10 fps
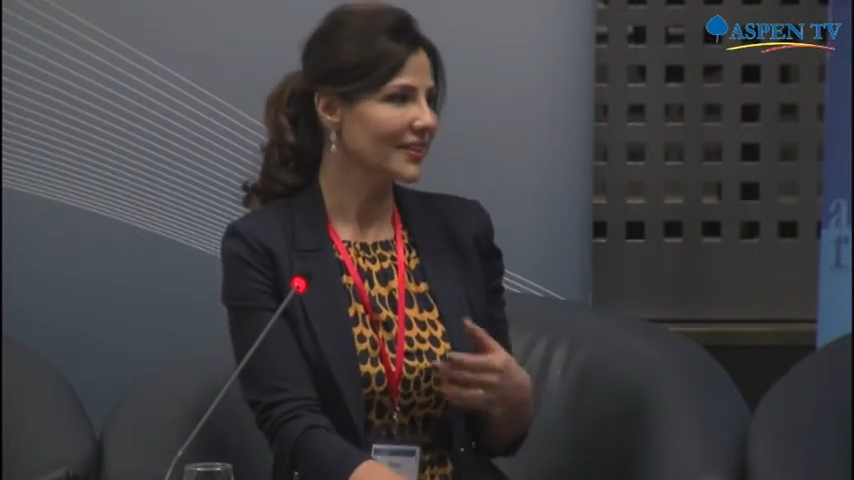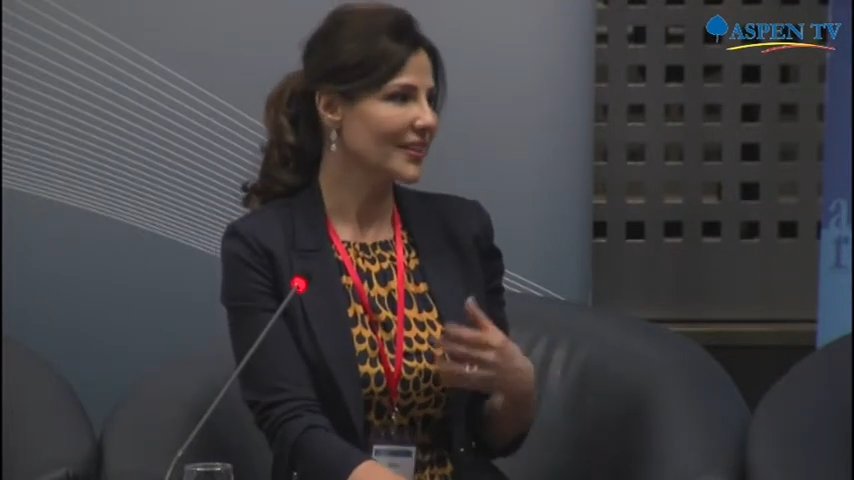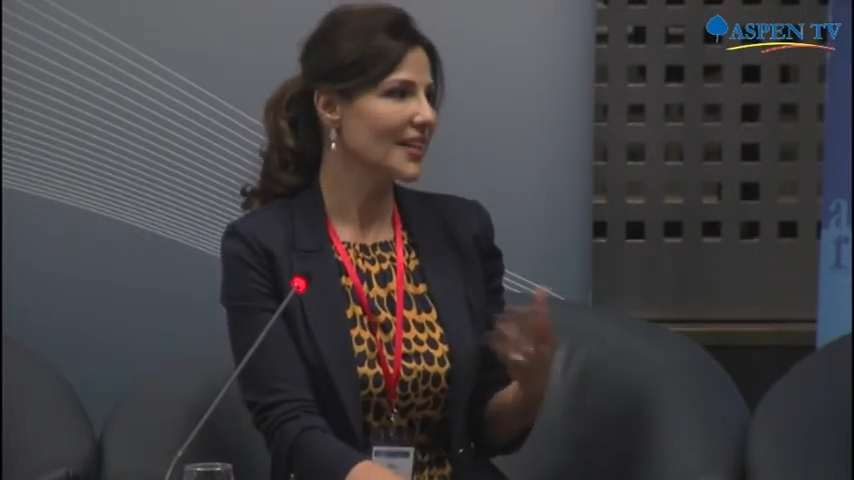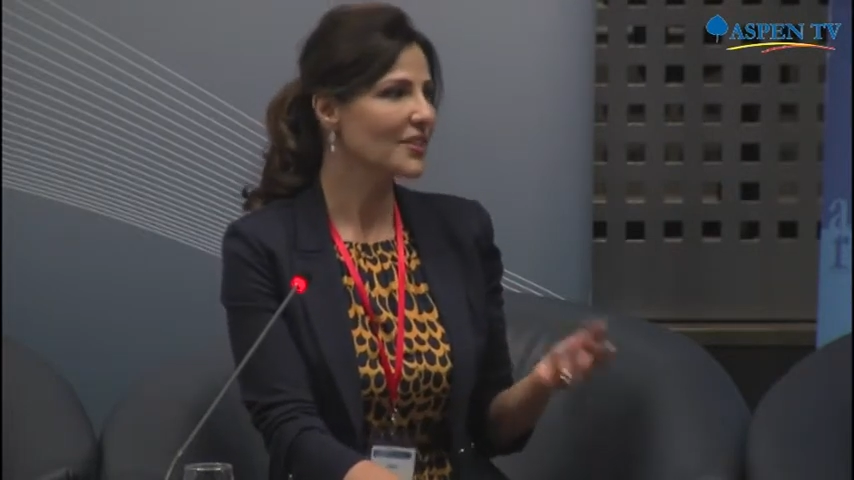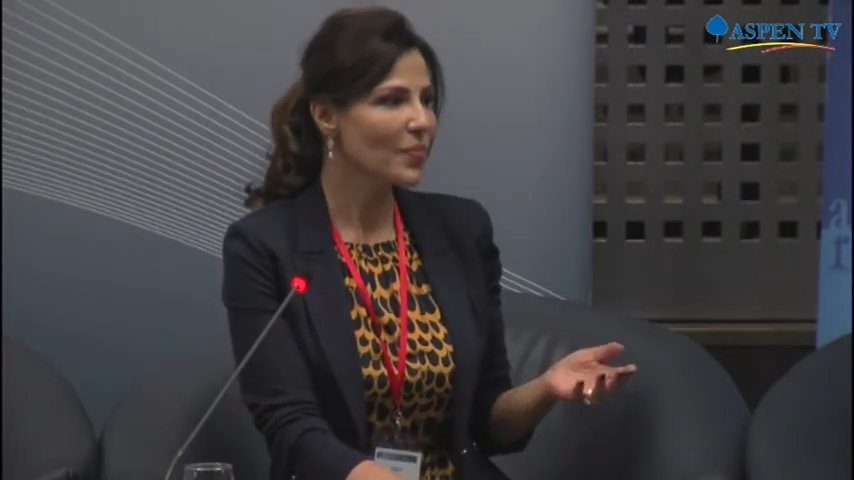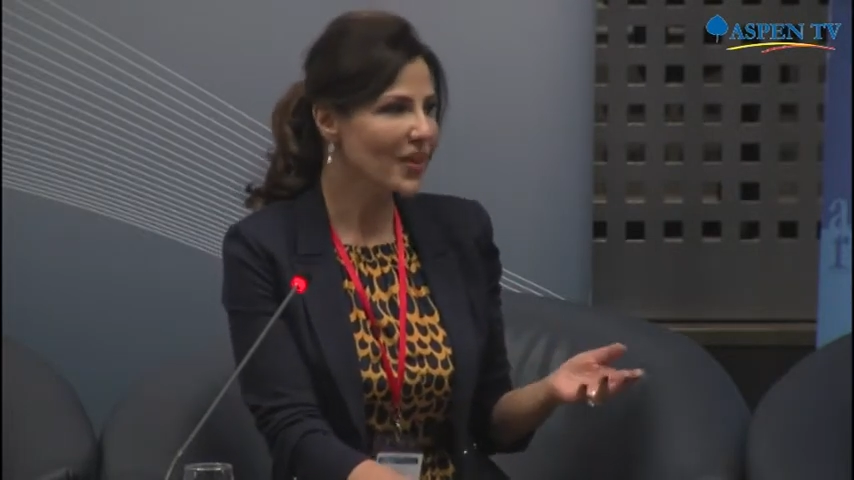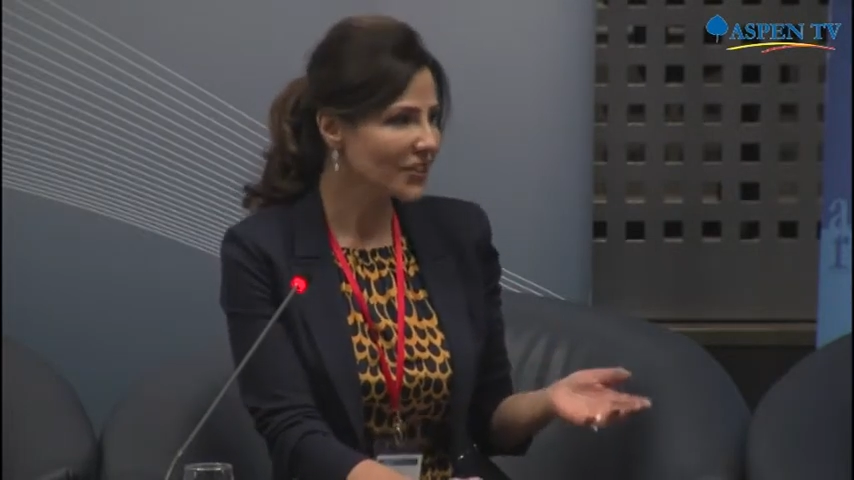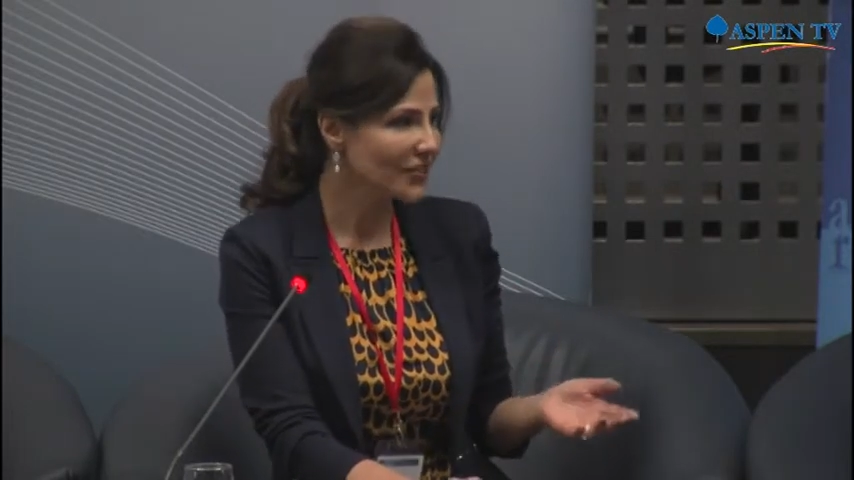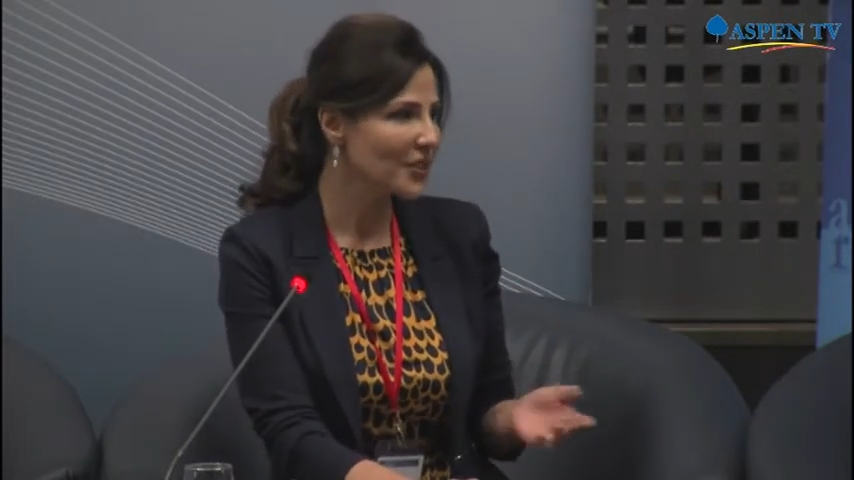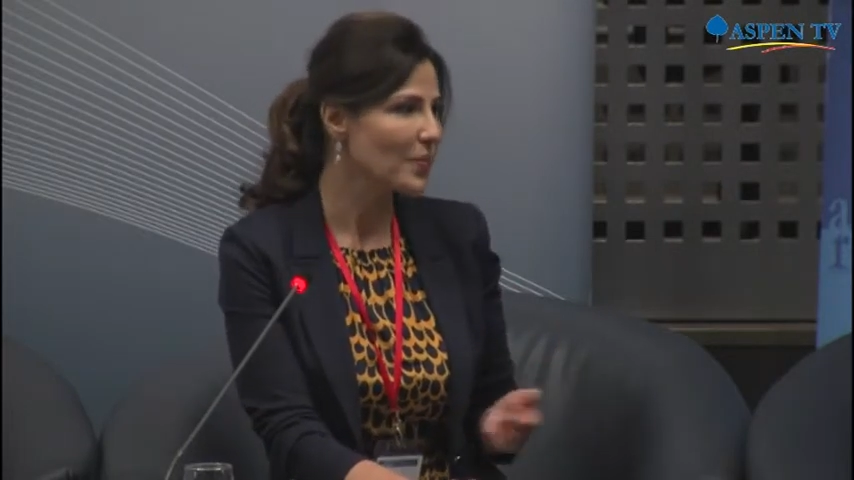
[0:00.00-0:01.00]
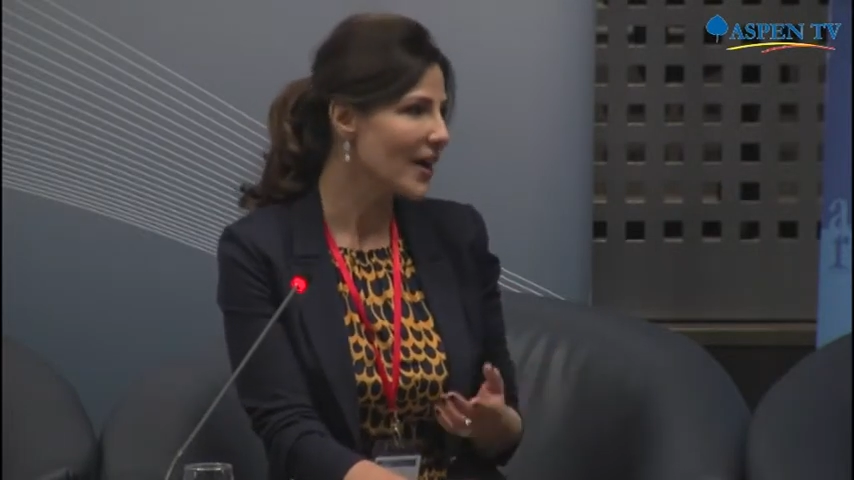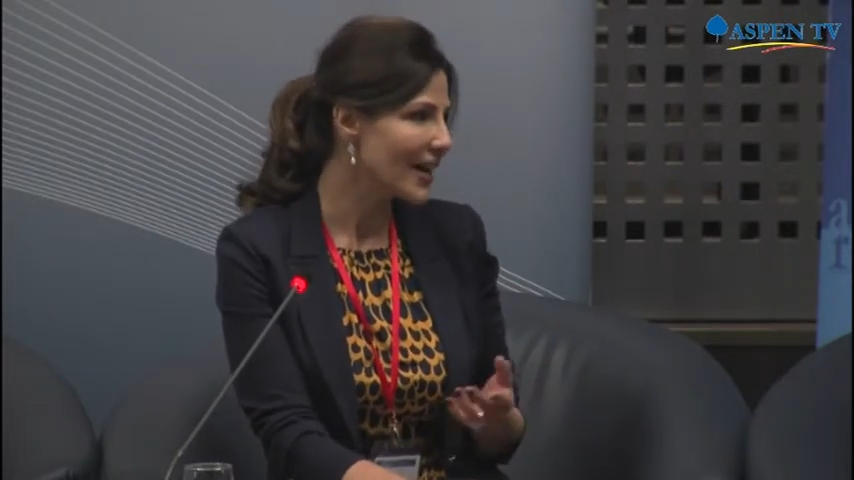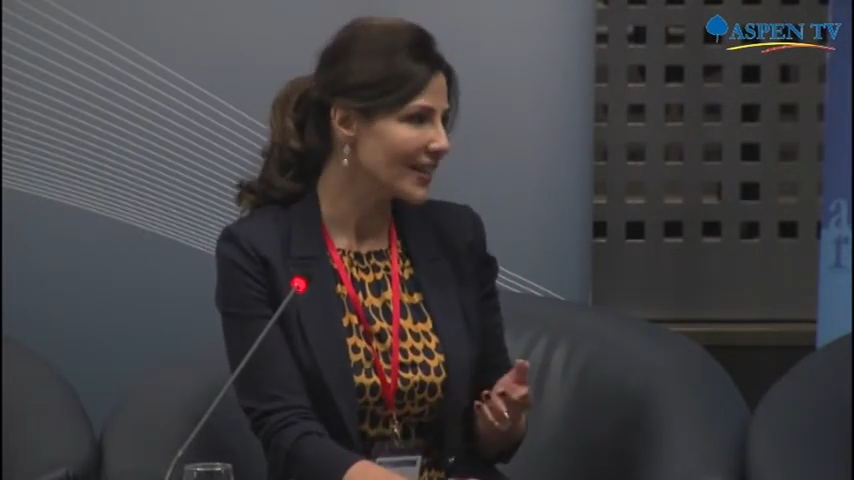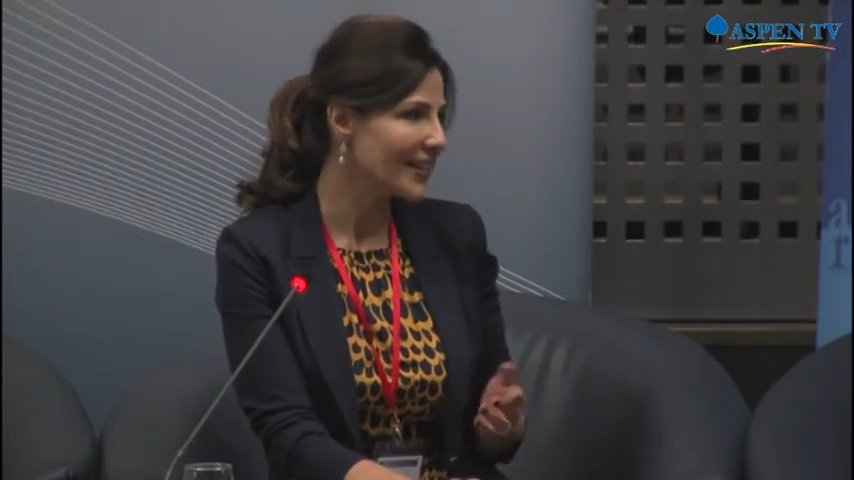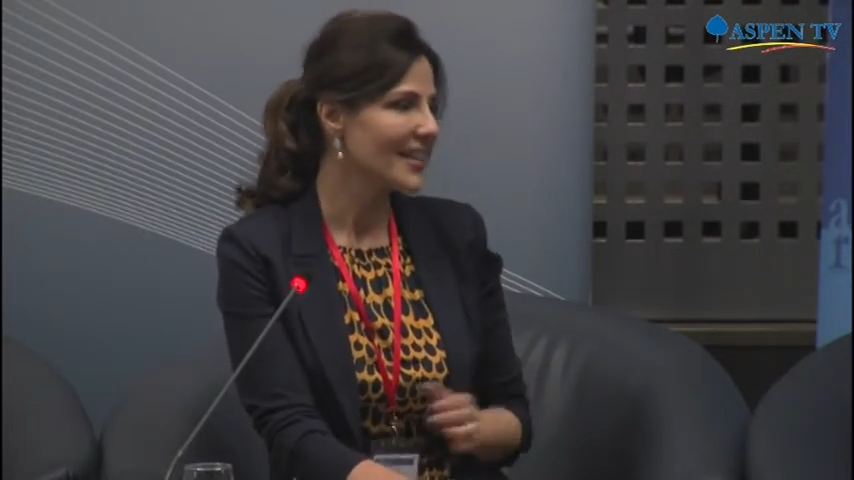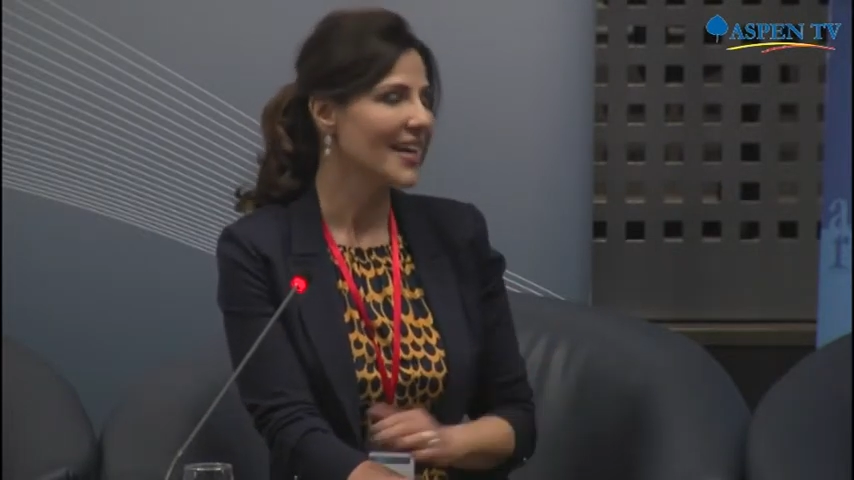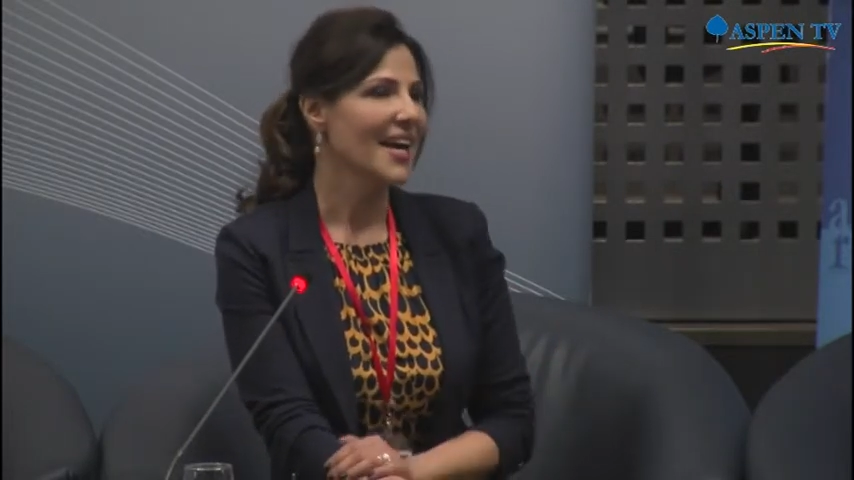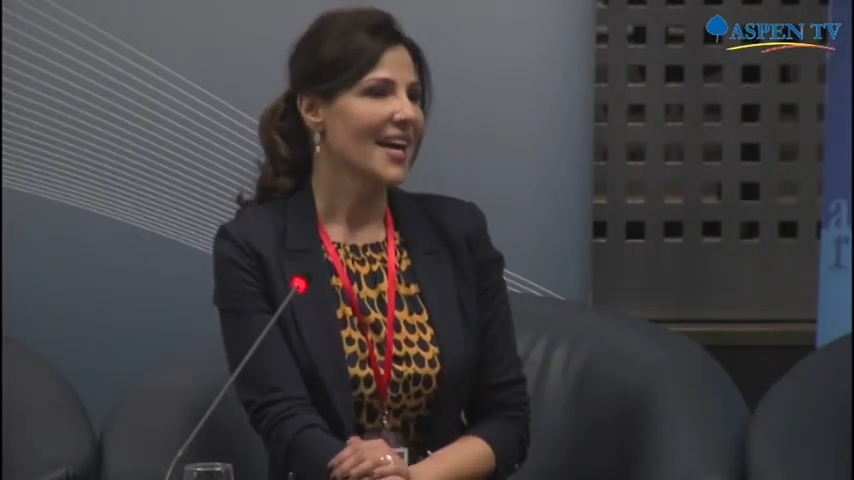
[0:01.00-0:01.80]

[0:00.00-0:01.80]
another part of the body,